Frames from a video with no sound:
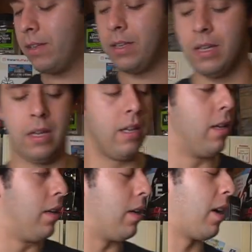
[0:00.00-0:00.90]
And,
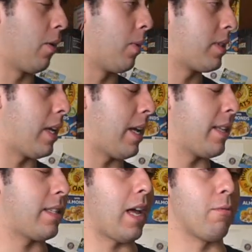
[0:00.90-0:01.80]
uh, once
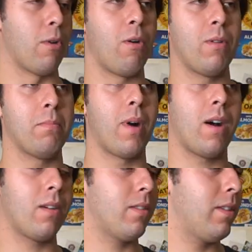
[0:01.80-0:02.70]
it hits that
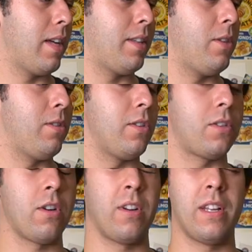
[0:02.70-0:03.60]
rolling ball, and
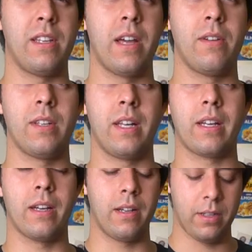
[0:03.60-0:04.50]
you just turn it down
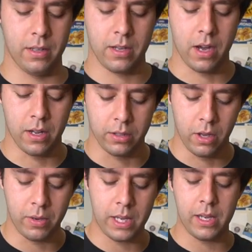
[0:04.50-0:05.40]
to like a, a
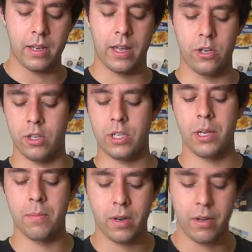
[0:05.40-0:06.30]
low heat and
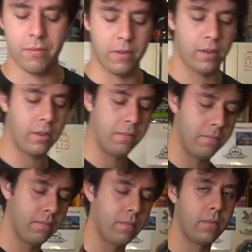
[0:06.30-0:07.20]
just simmer it
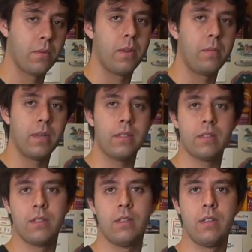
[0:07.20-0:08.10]
for 20
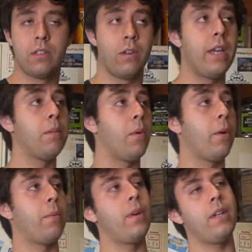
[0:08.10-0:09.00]
minutes. So
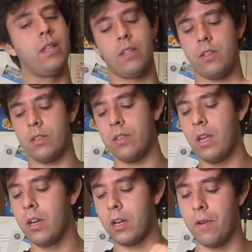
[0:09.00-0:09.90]
hit the boil point and then
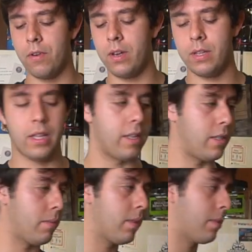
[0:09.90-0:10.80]
just cover it
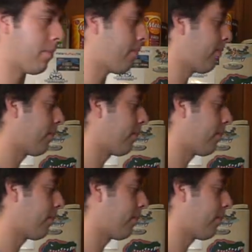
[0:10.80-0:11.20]
and let it simmer.